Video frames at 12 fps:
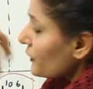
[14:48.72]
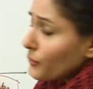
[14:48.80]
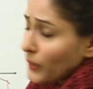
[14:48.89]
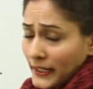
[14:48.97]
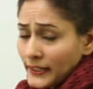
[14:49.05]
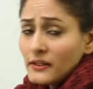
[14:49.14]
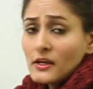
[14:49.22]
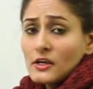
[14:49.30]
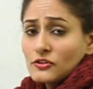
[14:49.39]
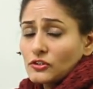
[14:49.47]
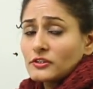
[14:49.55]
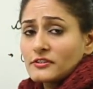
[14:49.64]
right,
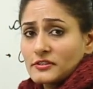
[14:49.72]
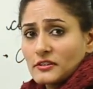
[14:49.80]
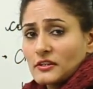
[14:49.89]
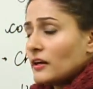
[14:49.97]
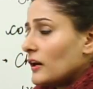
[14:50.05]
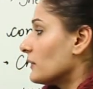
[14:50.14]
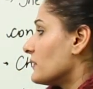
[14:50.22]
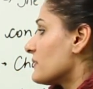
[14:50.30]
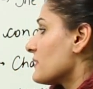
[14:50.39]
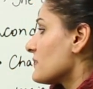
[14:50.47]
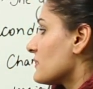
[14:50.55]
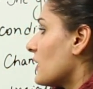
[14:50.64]
so this is
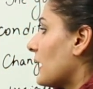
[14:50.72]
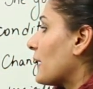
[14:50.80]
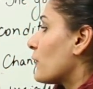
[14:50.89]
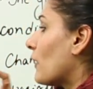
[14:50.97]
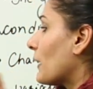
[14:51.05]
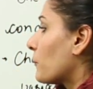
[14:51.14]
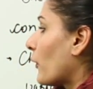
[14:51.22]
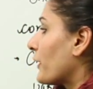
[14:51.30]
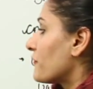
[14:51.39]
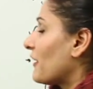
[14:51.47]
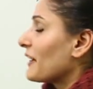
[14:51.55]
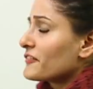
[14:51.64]
like
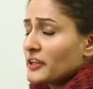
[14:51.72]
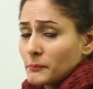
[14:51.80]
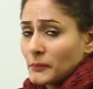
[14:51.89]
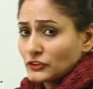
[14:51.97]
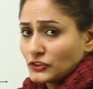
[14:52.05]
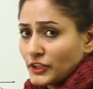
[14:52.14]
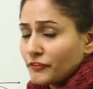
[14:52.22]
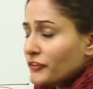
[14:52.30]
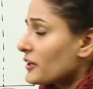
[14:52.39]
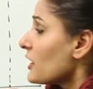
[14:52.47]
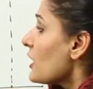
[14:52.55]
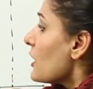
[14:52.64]
1.5 sigma
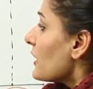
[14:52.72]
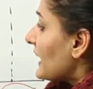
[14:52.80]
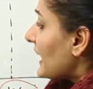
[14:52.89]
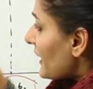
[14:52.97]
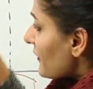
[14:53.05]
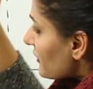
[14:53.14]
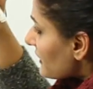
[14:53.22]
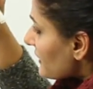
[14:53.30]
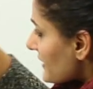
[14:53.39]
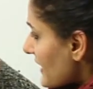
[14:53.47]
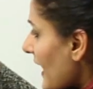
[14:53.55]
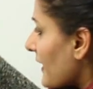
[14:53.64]
shift,
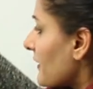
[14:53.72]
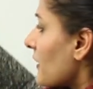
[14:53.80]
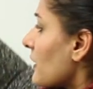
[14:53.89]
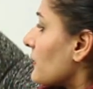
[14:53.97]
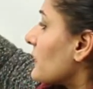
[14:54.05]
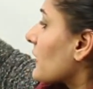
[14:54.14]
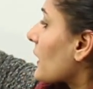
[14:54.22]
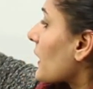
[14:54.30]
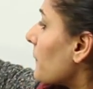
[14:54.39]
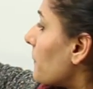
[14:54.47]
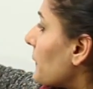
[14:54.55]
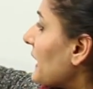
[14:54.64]
even then the
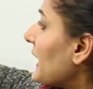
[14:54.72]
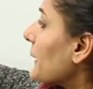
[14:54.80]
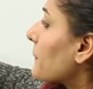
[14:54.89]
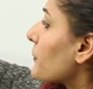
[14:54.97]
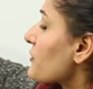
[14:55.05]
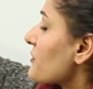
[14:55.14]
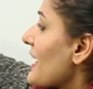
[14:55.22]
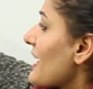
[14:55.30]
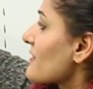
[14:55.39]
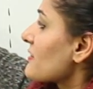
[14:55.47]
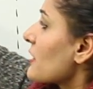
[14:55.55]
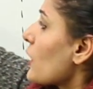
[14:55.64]
complete
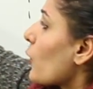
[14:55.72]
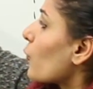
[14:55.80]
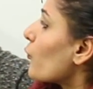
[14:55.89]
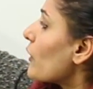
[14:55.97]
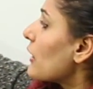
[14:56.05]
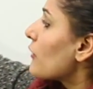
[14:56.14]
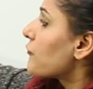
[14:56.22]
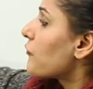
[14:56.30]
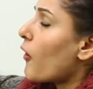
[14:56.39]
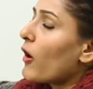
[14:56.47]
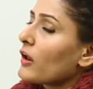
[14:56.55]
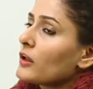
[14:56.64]
process will
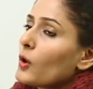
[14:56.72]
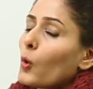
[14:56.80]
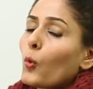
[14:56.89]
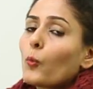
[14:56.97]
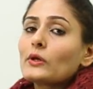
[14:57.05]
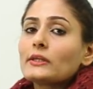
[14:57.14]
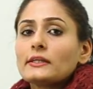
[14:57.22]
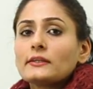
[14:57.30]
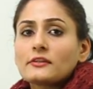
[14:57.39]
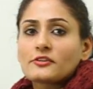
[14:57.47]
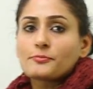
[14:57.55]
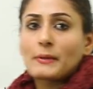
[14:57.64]
fall
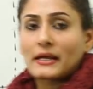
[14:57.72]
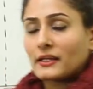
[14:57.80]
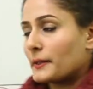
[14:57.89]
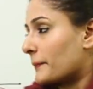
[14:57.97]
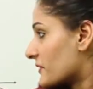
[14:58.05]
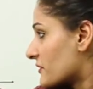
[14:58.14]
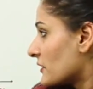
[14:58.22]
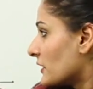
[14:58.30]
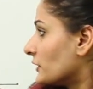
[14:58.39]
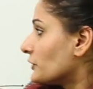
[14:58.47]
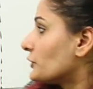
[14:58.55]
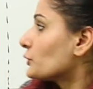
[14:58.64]
within the spec limits.
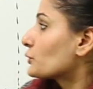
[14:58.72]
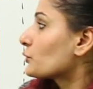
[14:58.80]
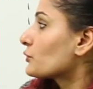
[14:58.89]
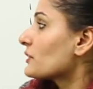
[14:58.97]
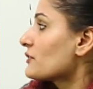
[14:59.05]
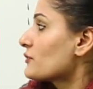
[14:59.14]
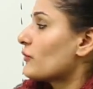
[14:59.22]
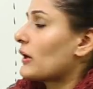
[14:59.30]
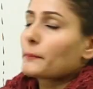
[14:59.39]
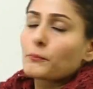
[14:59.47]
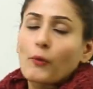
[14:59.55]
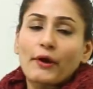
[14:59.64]
due to this
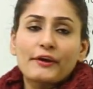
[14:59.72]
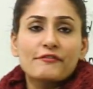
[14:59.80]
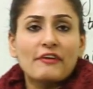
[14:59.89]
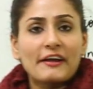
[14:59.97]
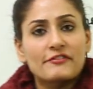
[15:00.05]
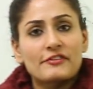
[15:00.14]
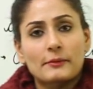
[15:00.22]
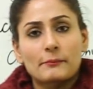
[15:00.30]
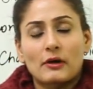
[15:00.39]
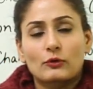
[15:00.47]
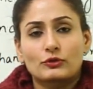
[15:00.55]
1.5 sigma